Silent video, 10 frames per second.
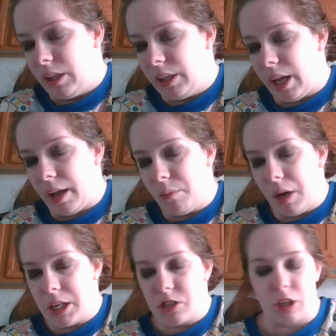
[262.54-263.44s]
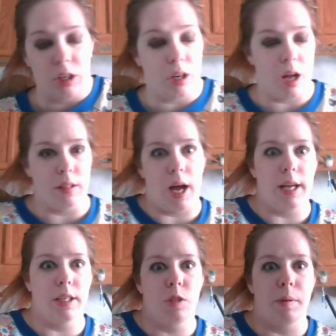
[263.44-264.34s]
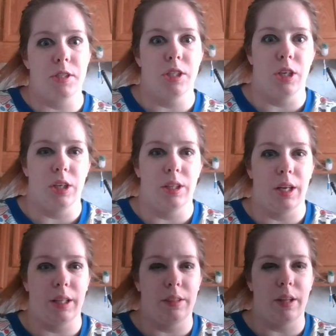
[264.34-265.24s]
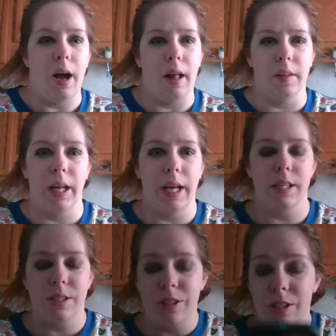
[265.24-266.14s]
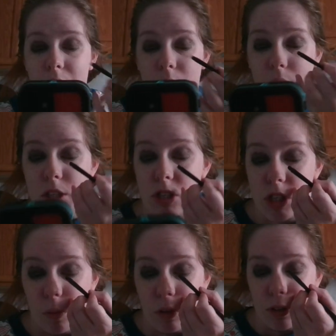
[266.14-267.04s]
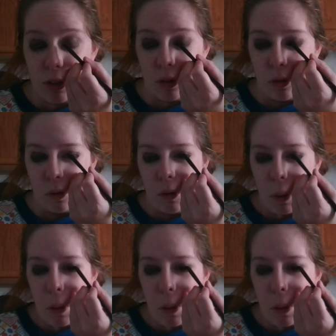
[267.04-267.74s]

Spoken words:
and I watch her a lot, especially during, like, the holidays, you know, because she will do,